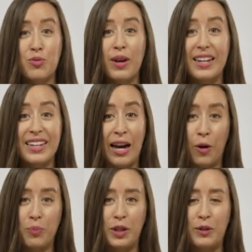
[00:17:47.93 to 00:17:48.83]
ready to
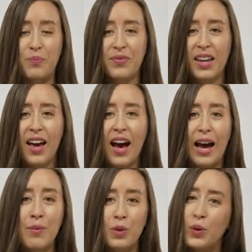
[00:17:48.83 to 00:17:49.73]
help you.
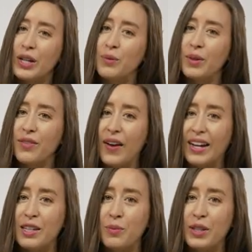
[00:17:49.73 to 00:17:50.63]
I'm Lauren with
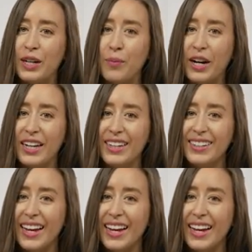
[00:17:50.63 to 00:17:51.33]
Vacuum Cleaner Market.